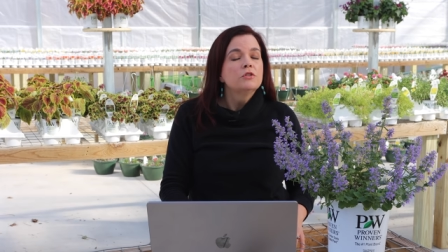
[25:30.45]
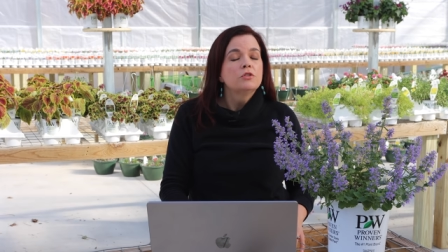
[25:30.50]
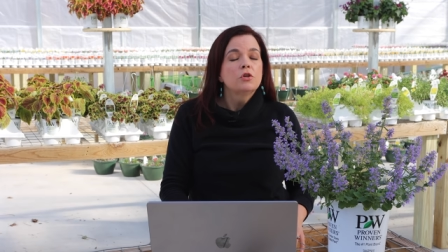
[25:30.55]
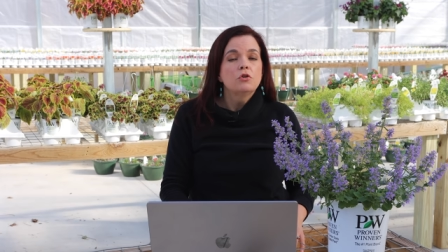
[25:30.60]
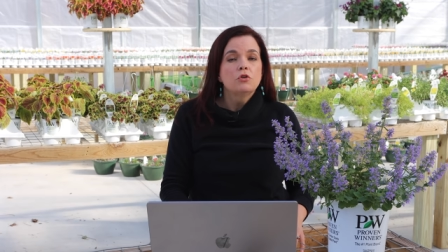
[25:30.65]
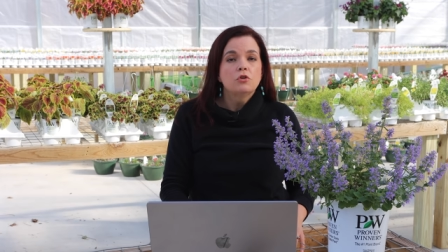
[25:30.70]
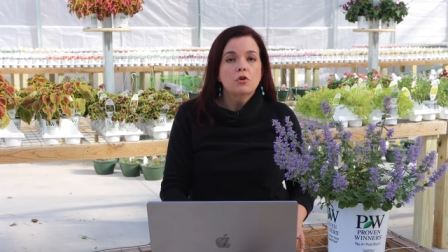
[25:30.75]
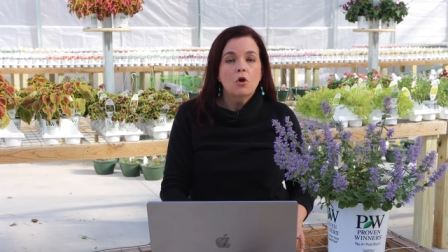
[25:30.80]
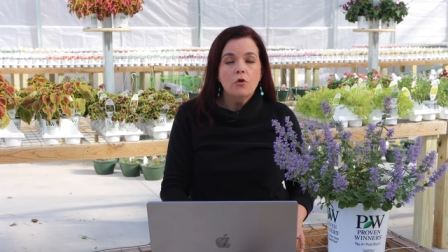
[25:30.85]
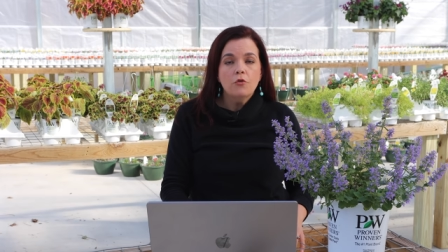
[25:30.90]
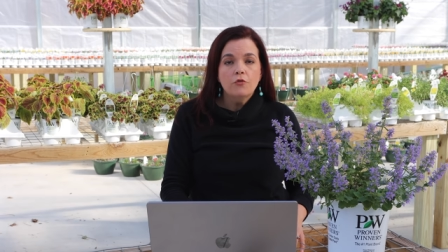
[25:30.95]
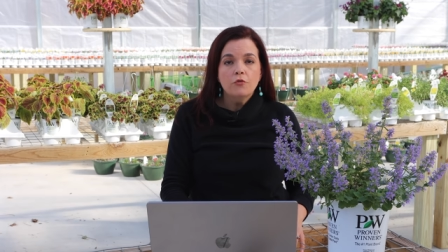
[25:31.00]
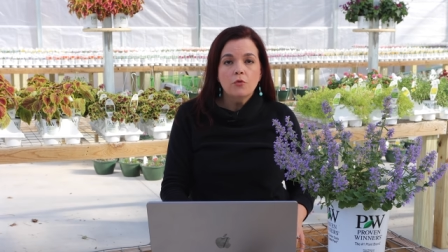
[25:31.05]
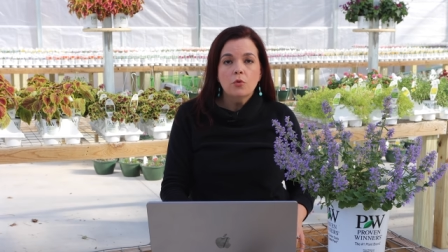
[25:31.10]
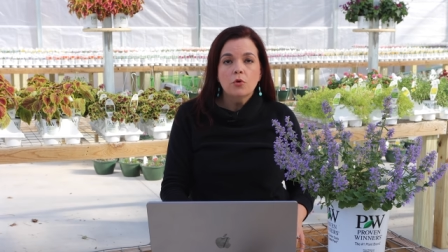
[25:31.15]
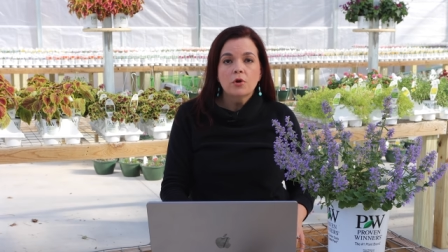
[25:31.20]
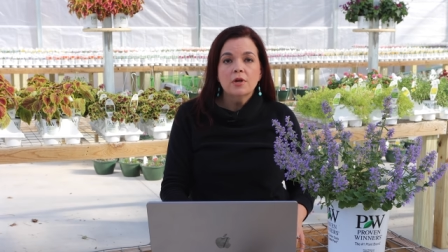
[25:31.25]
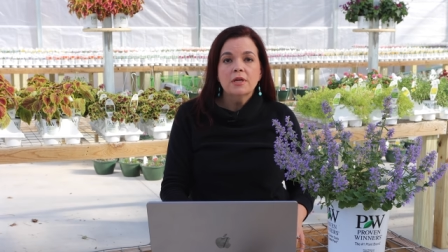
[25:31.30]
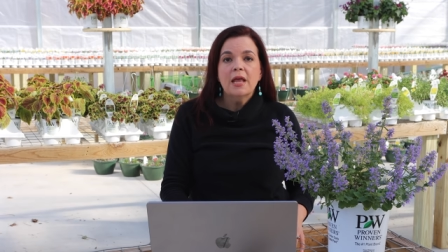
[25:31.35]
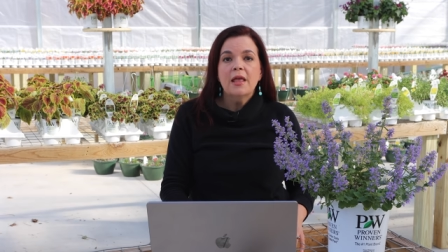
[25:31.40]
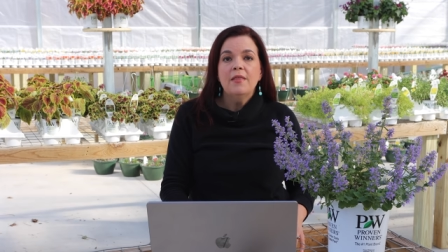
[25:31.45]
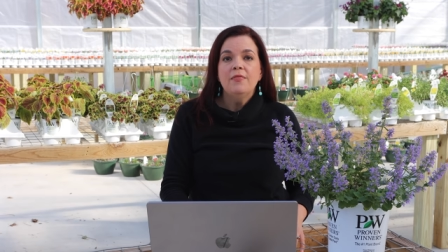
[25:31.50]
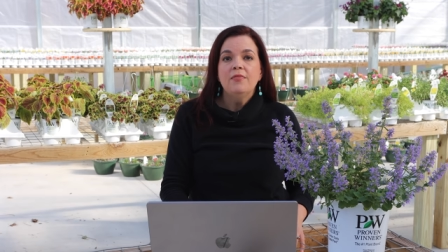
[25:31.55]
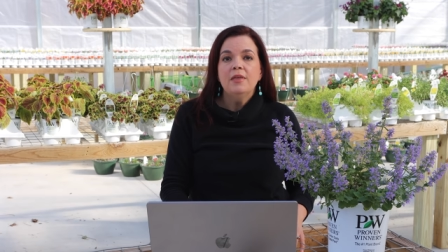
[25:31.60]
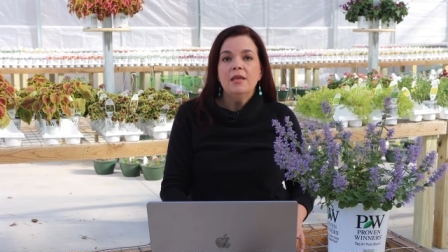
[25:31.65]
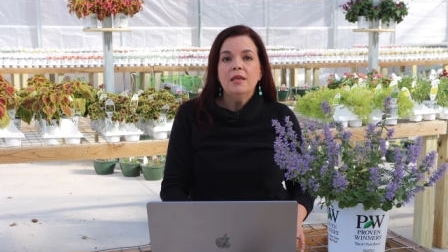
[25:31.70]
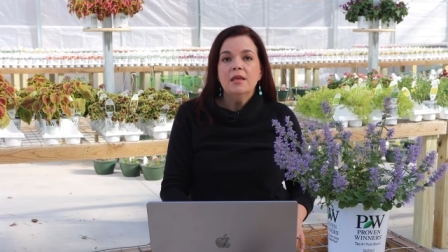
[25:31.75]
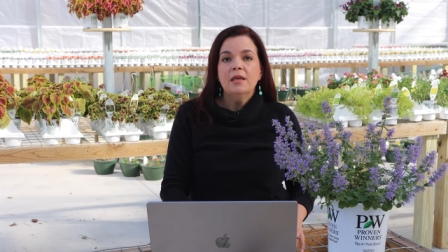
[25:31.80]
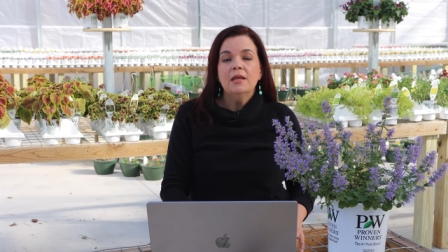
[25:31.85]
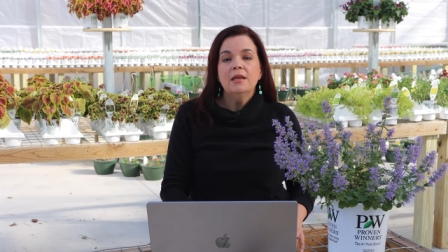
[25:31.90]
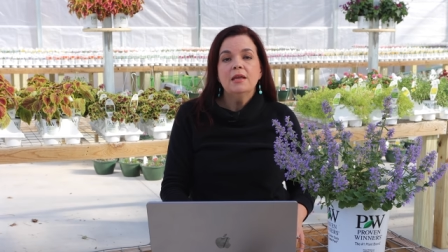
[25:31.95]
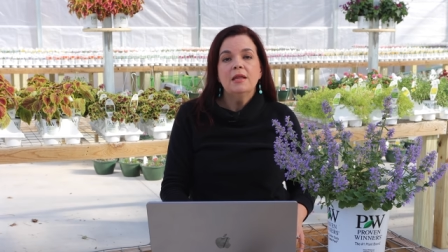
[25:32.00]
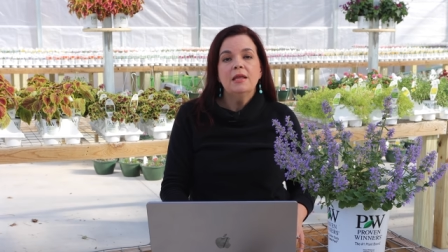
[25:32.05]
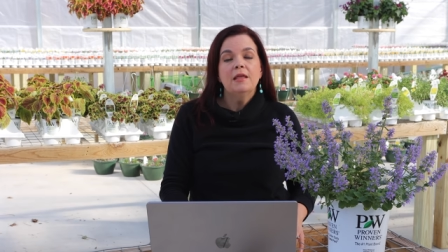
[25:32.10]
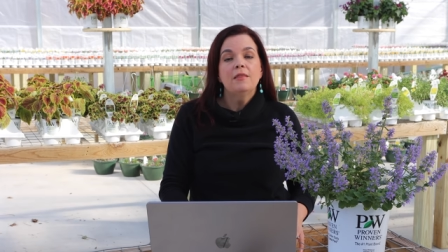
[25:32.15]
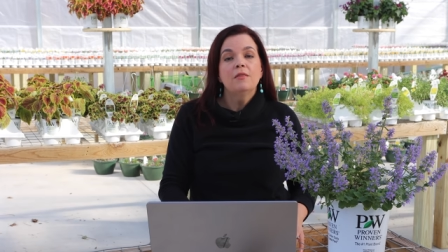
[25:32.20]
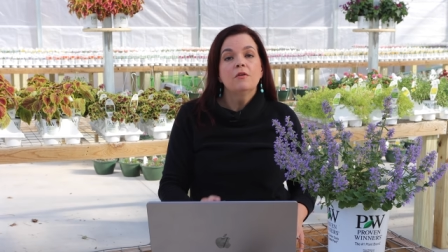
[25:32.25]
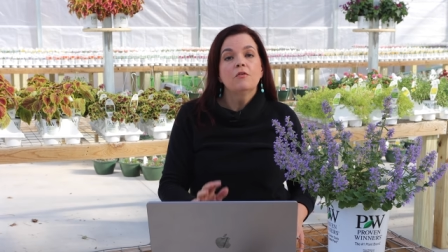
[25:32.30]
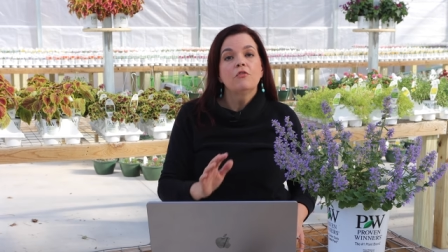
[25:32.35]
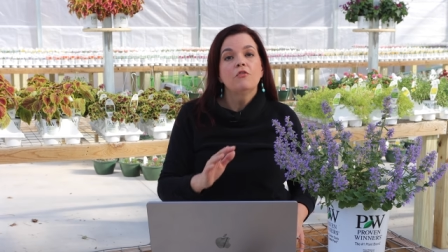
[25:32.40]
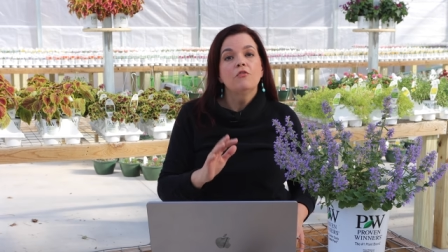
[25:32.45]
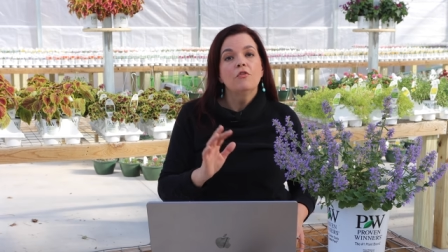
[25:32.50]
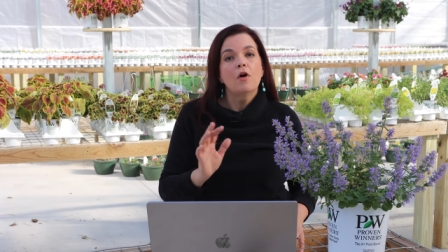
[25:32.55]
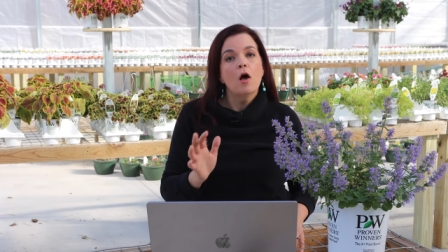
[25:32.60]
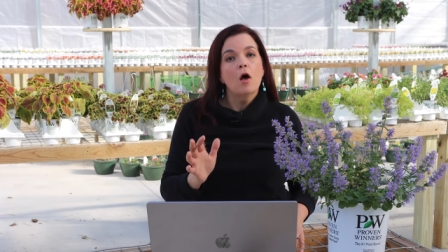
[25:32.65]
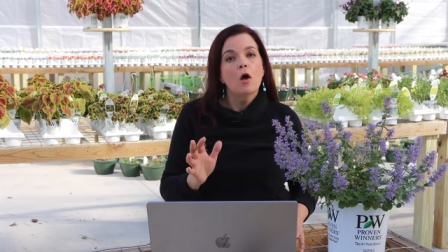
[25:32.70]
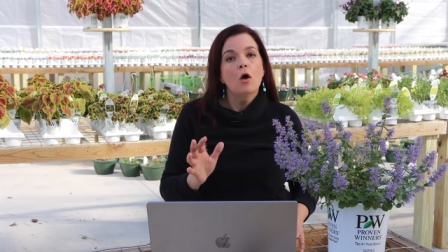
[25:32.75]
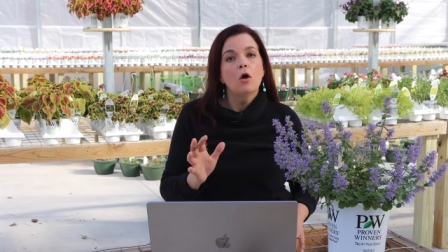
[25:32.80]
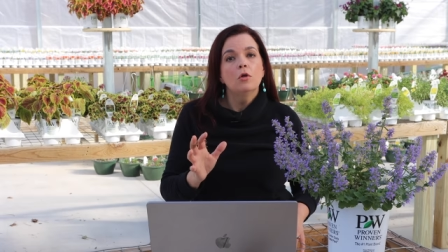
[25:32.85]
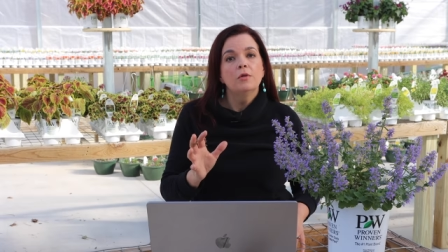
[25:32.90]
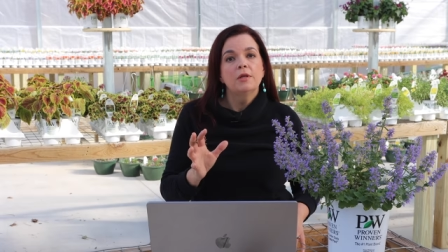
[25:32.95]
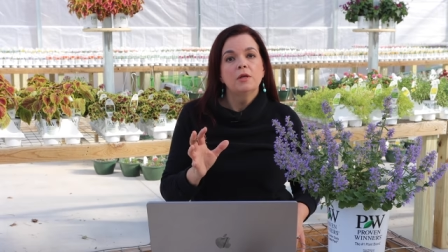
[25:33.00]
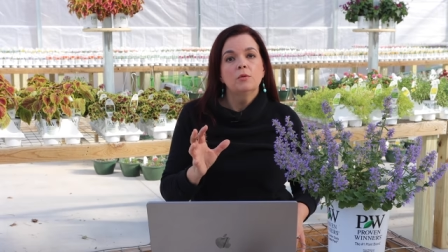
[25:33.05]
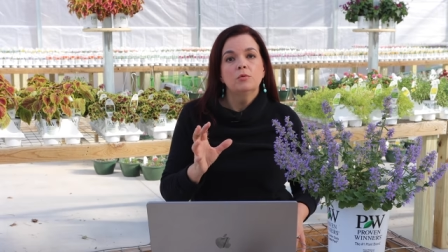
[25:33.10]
so go for it. And then in the fall,